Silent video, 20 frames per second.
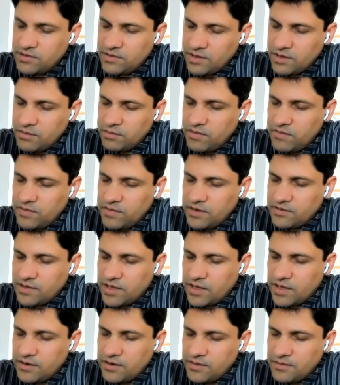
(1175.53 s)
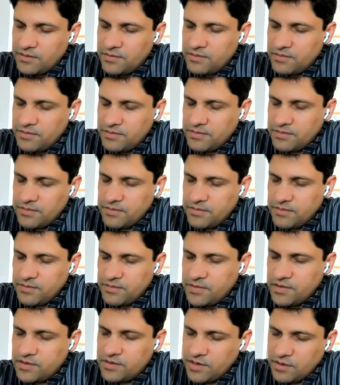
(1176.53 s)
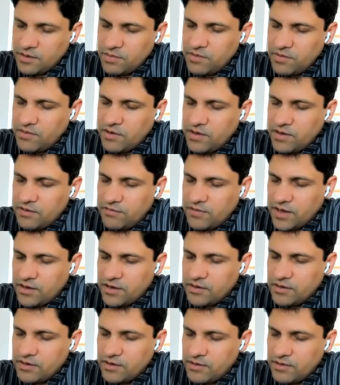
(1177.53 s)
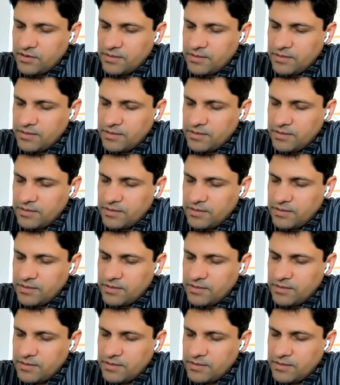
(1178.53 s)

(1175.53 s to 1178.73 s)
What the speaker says: still be very sad, still be very affected,